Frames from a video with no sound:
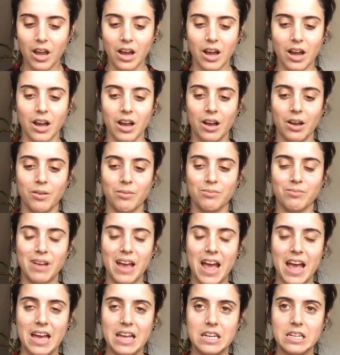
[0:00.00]

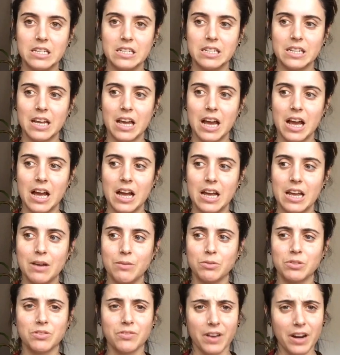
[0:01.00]
And
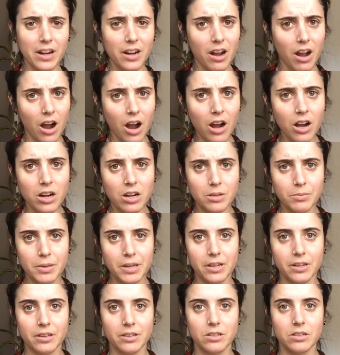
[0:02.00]
it was very hard
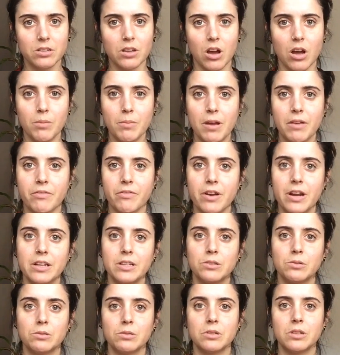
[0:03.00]
because all my
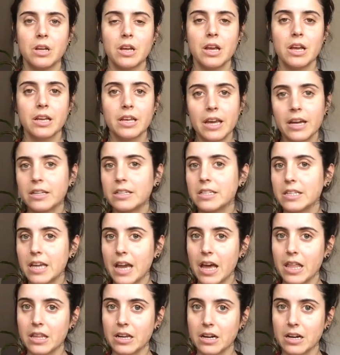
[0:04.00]
friends would get
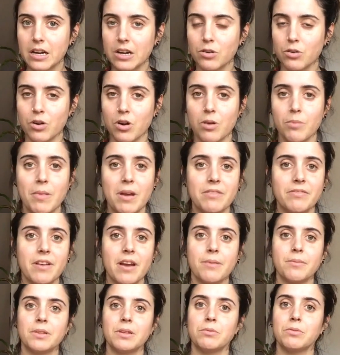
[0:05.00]
together, or all my
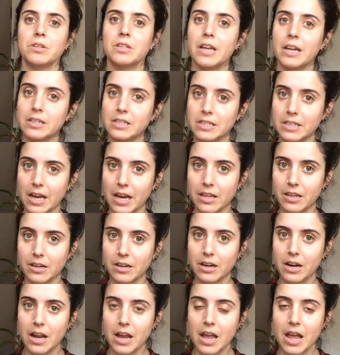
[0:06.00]
family would get
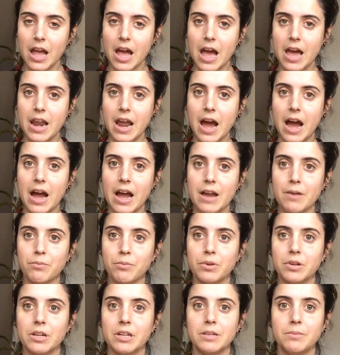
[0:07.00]
together, and I
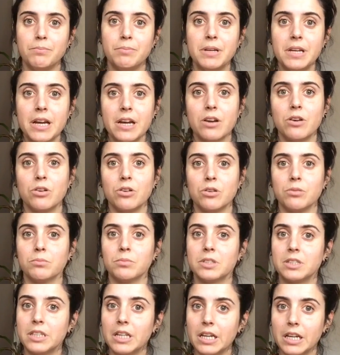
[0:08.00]
would be at home
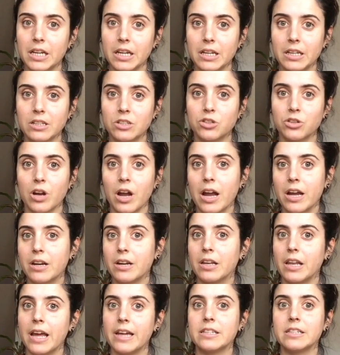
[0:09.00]
sitting trying
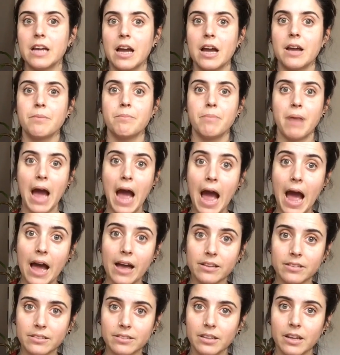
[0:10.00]
to let time
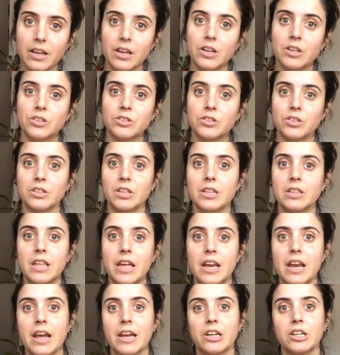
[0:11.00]
pass so that
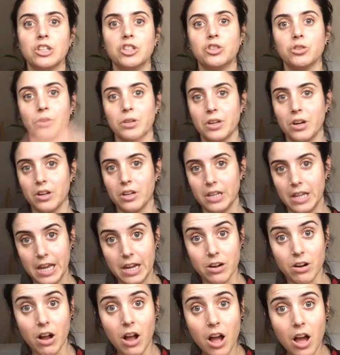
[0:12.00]
then I could join
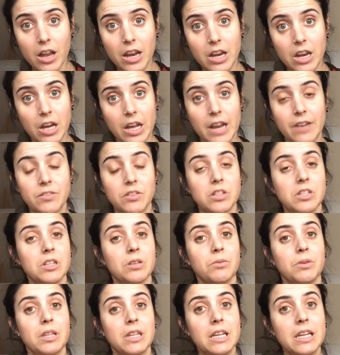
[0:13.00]
later on and not have to
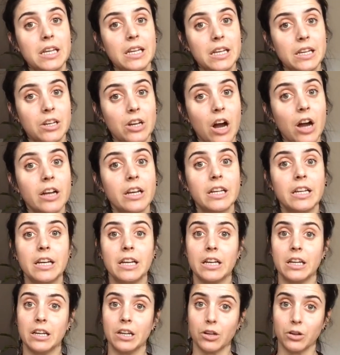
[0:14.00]
deal with not
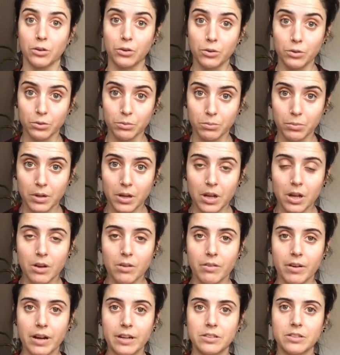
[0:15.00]
eating in a group,
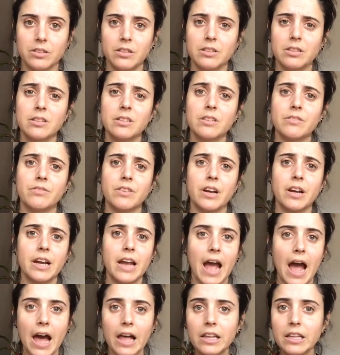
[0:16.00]
right? So this is a
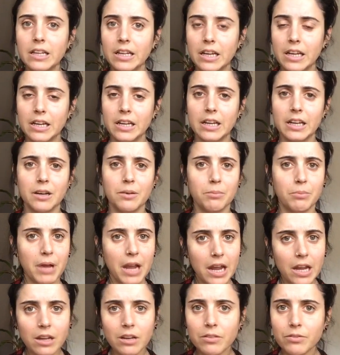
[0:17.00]
very alienating and
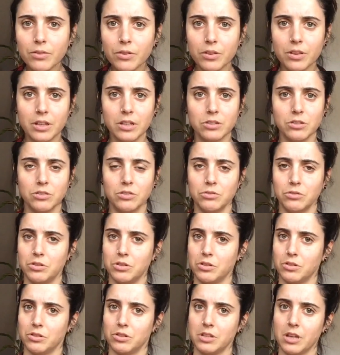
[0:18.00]
painful thing to do
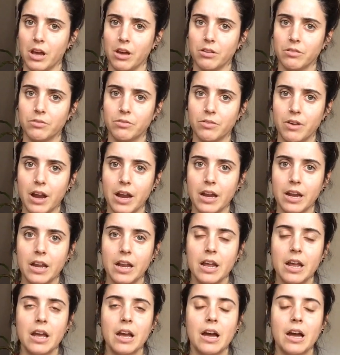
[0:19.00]
to yourself, right?